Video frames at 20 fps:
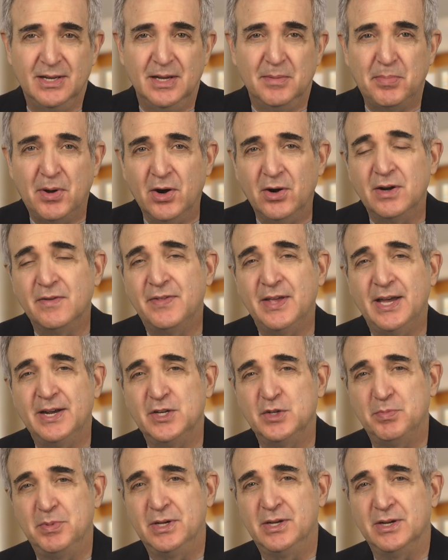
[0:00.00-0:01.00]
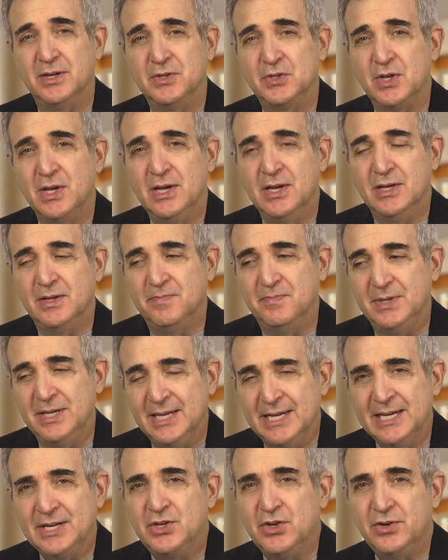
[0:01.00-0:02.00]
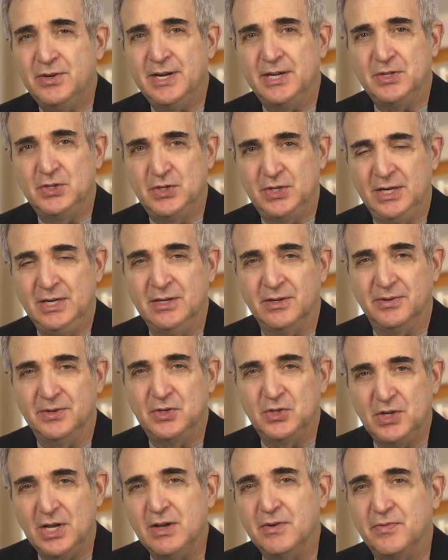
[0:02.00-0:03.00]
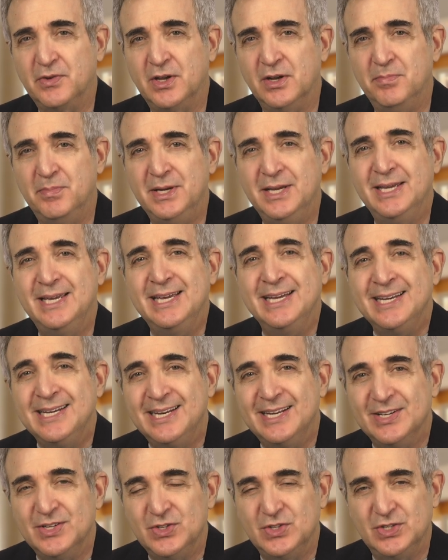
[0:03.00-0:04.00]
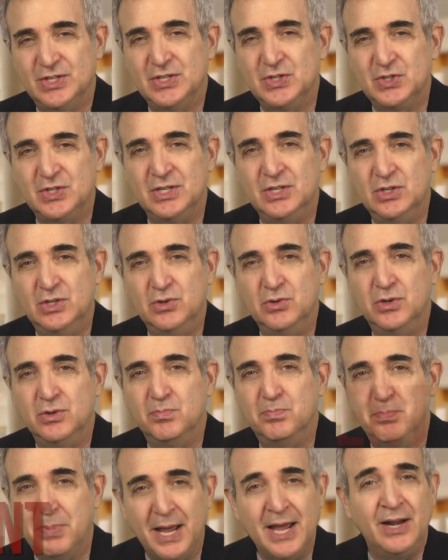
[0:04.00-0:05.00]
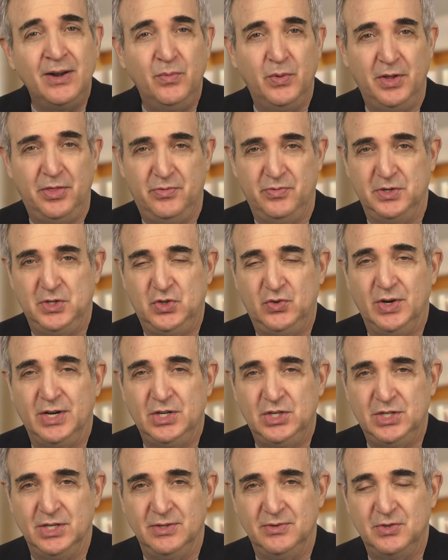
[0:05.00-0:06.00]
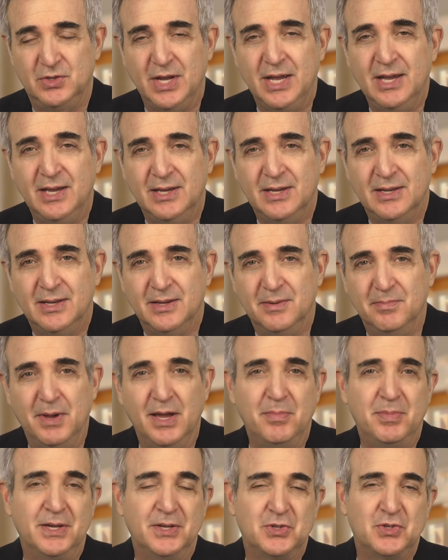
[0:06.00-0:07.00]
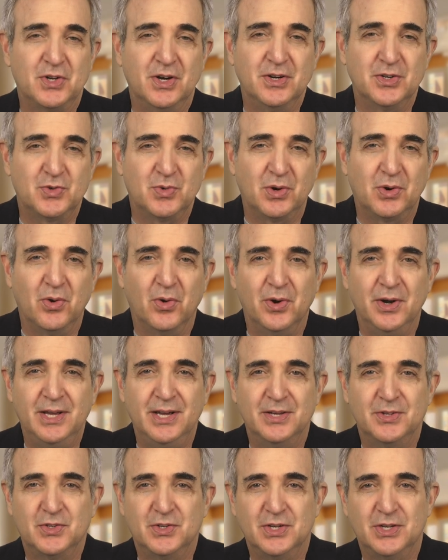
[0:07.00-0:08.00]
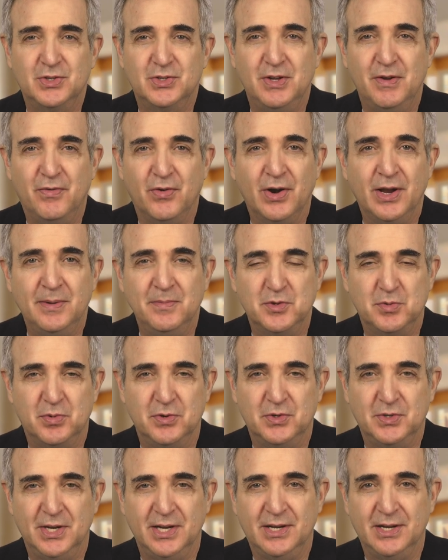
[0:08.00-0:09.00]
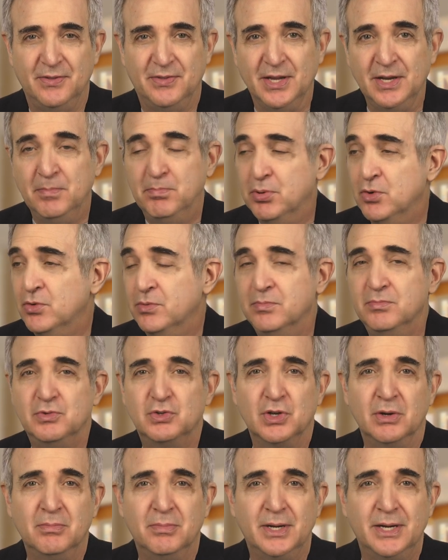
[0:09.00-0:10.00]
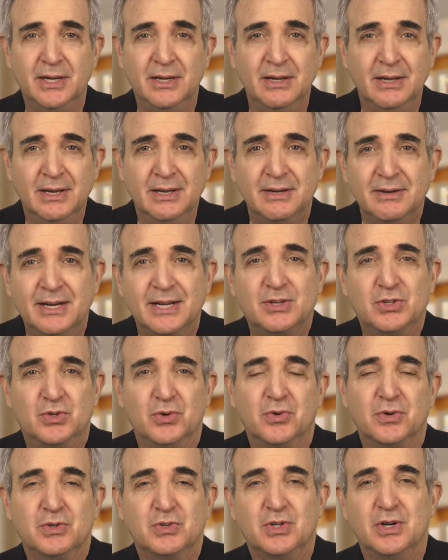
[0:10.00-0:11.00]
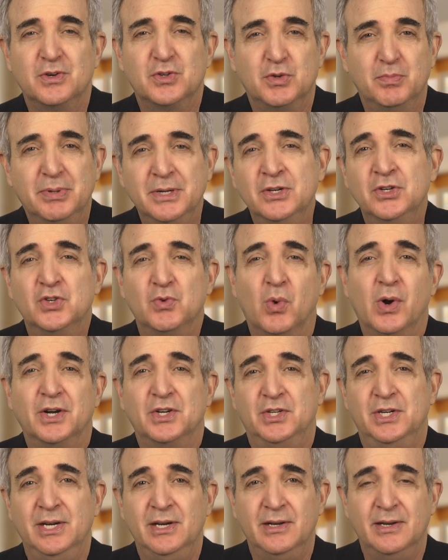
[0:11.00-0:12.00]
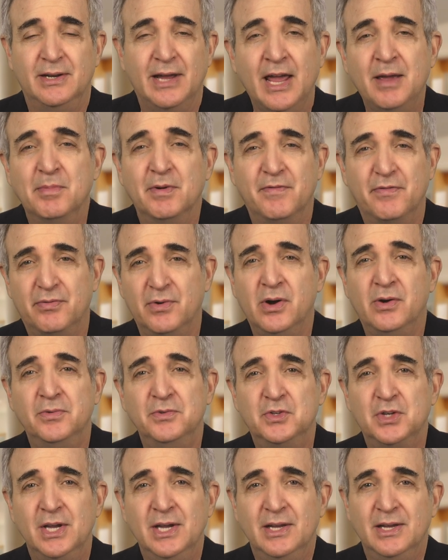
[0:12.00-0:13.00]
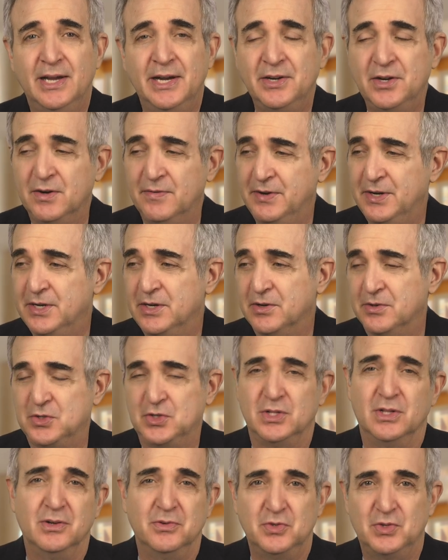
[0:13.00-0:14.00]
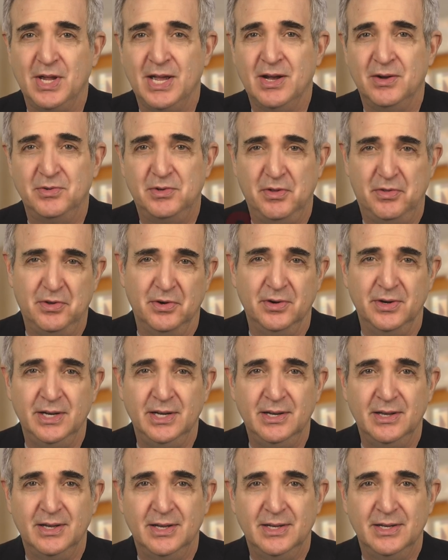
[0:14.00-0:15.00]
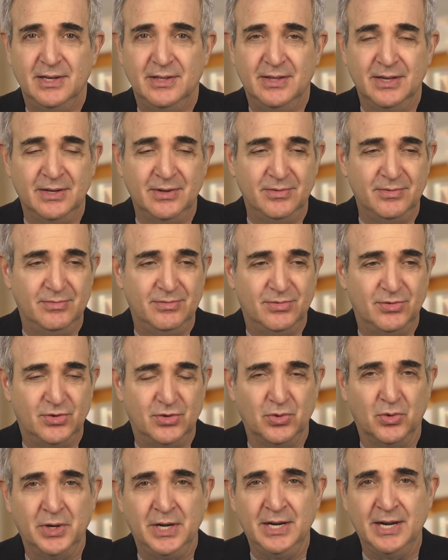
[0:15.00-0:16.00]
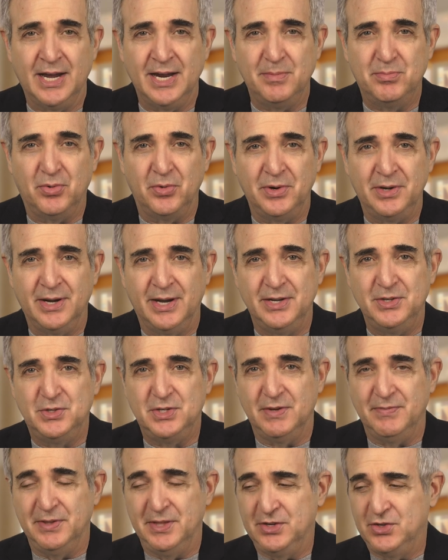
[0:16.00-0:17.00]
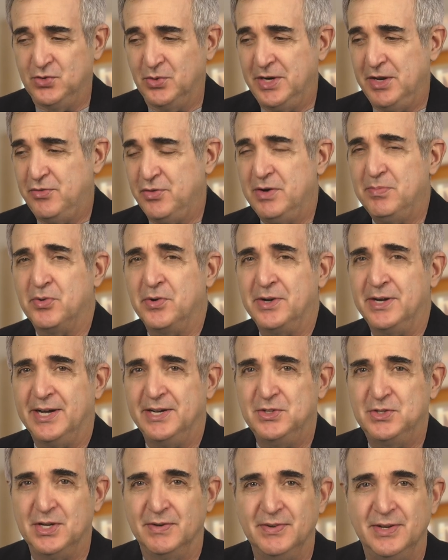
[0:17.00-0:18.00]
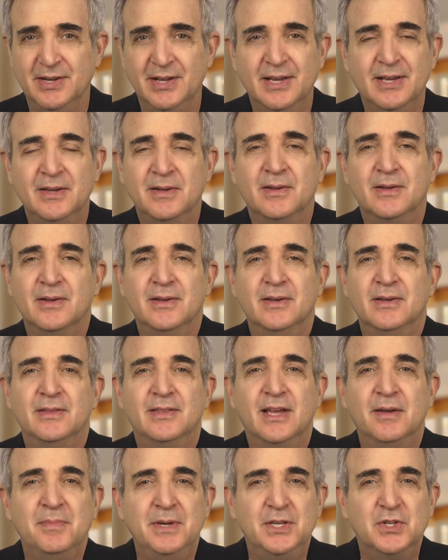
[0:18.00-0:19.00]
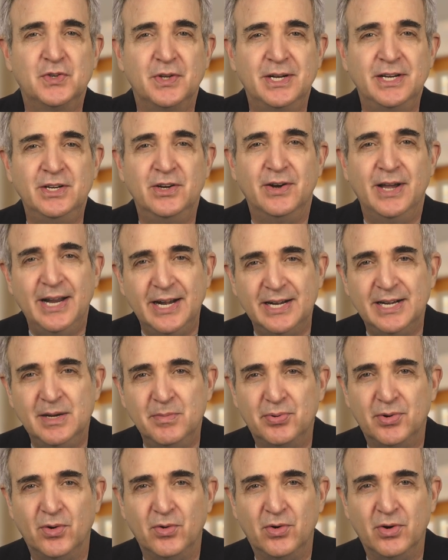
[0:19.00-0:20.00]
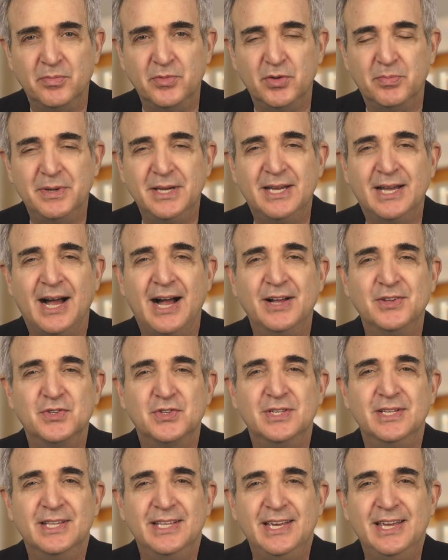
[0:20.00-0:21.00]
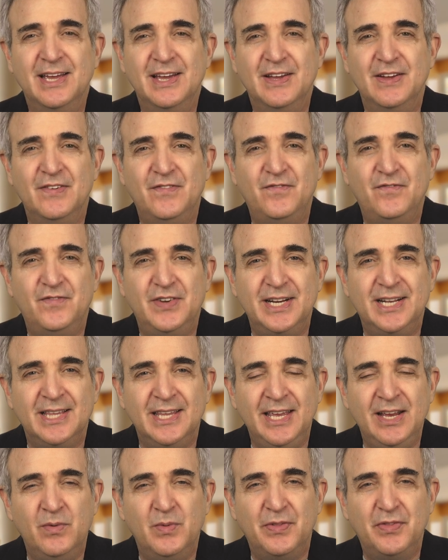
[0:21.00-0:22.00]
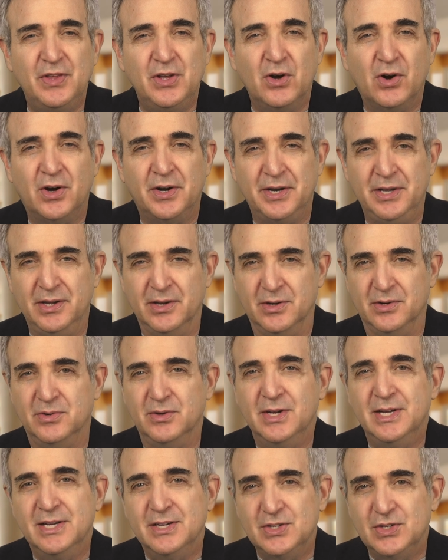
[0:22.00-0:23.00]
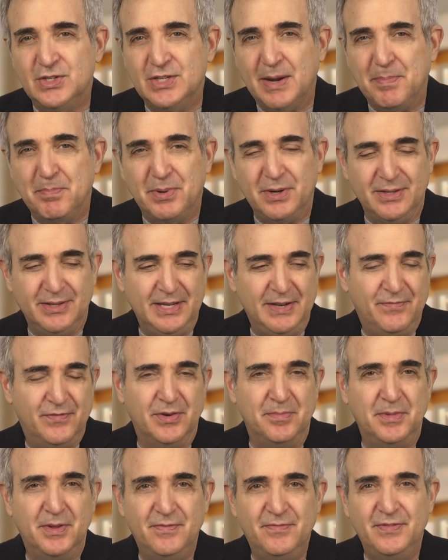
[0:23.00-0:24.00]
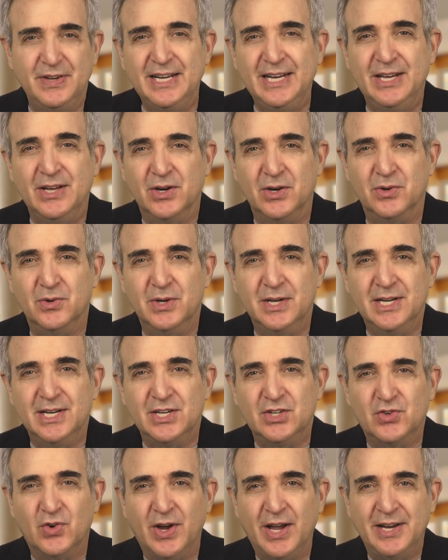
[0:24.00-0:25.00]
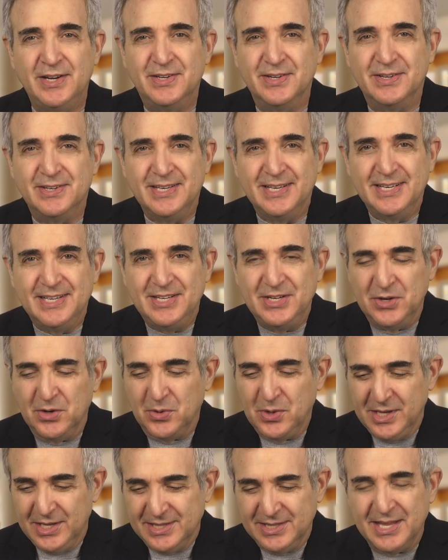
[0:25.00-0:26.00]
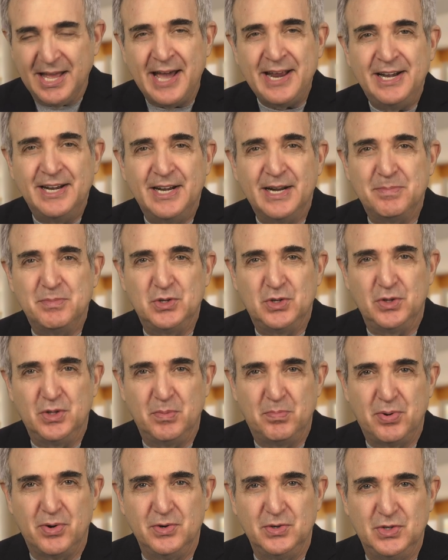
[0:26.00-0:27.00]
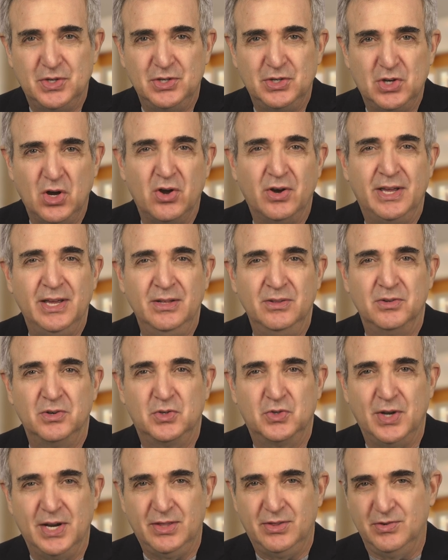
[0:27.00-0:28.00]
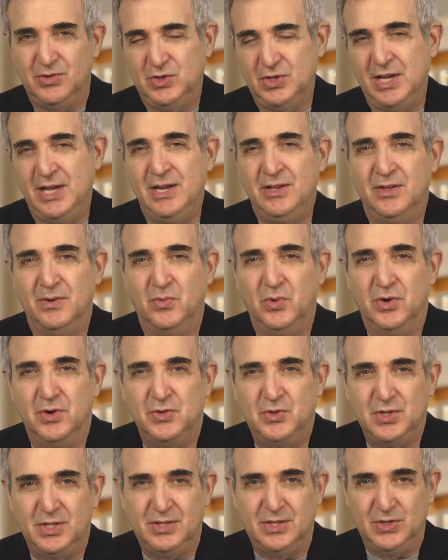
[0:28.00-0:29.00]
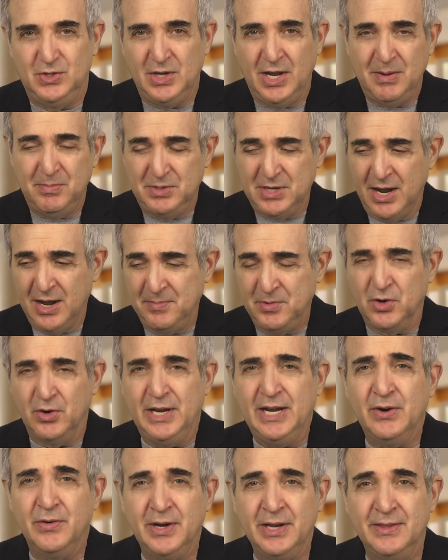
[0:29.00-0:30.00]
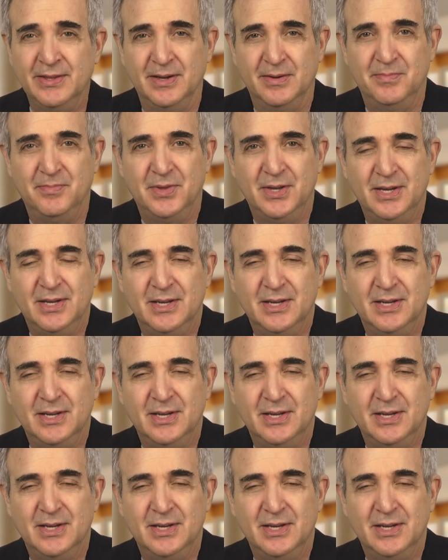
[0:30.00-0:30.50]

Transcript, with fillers: Part of that is because the internet signal itself can be inconsistent due to bandwidth restrictions. Maybe it starts recording at 60 frames per second. Then boom, somebody next door starts binge watching Game of Thrones and your video slows down to 30. Then 29.97, then 23.97. That means that in your editing program, you'll be constantly fiddling with the audio separately from the video, trying to, you know, line it up so the person talking looks like they're saying the words at the same time you're hearing them.